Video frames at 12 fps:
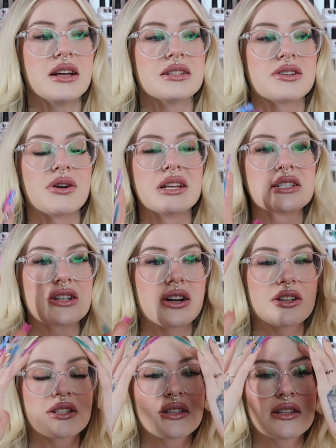So I
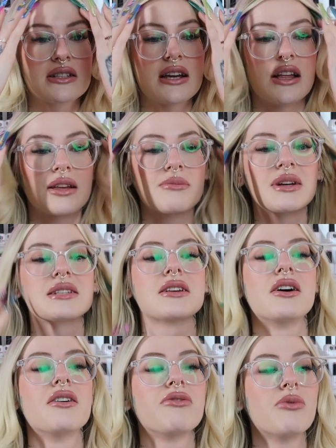start telling
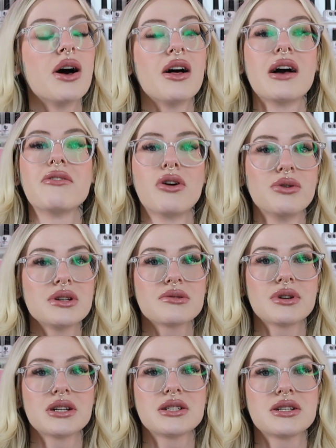myself, well, I've always
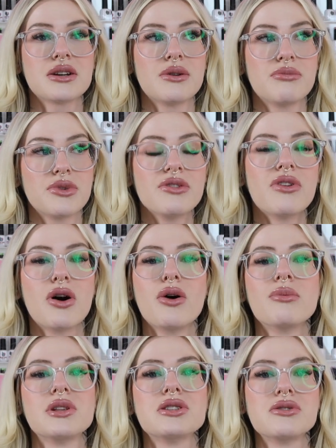wanted to move
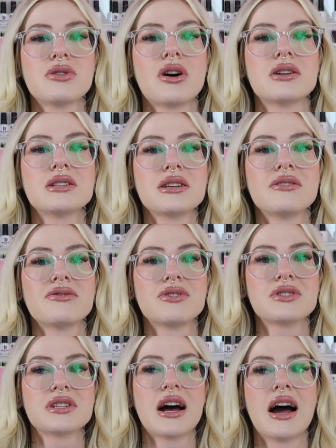home and do content
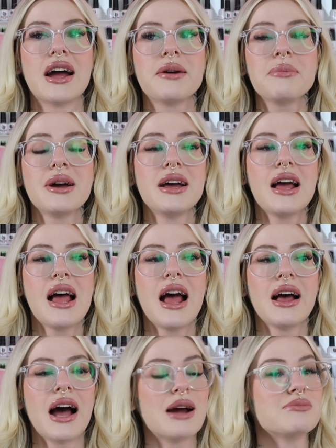full time.
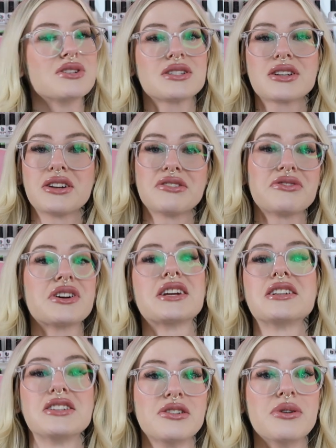I'm just gonna
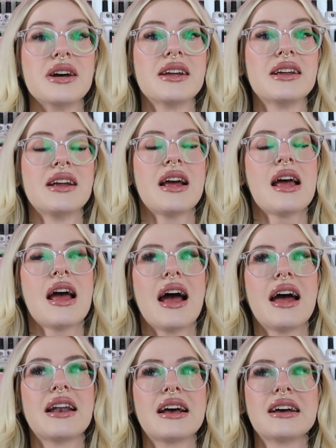freaking do it.
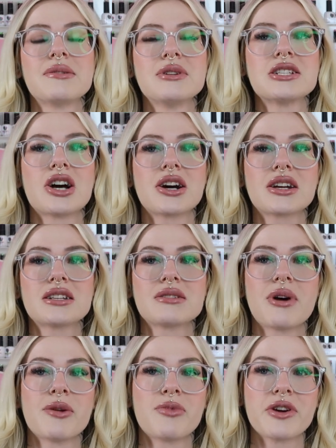And I had been talking to
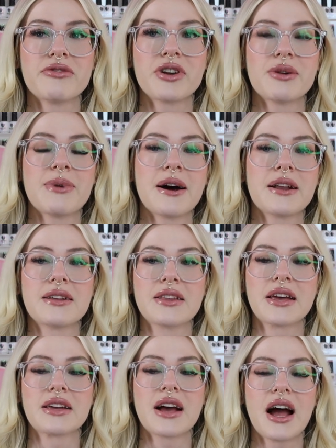my boyfriend about it,
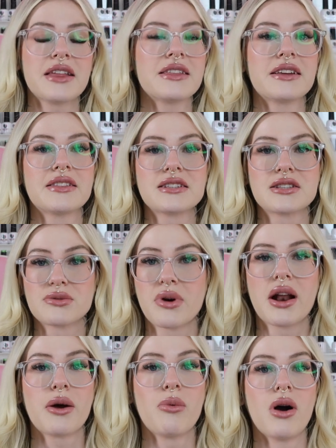like, I think this is
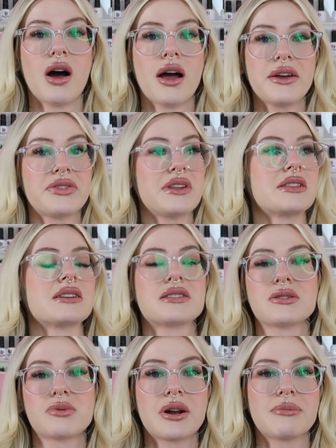what I want. I think
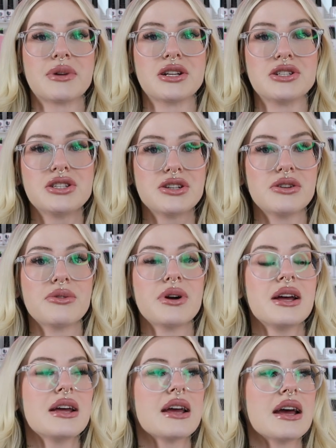this is what I'm gonna do.
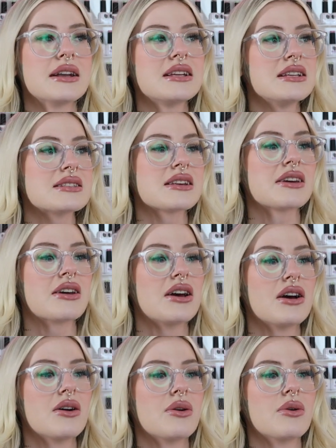And he's like,
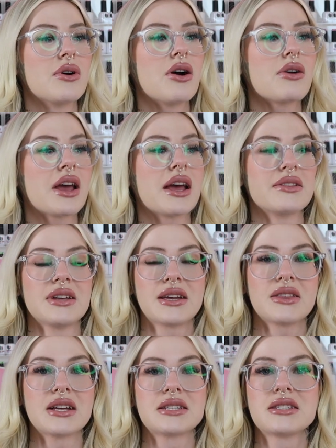okay,
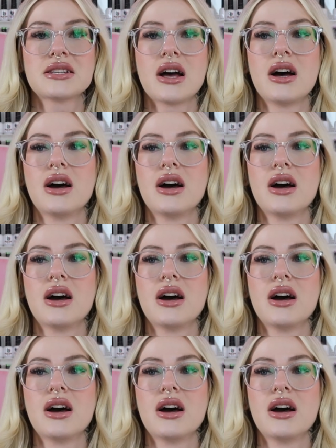like, let's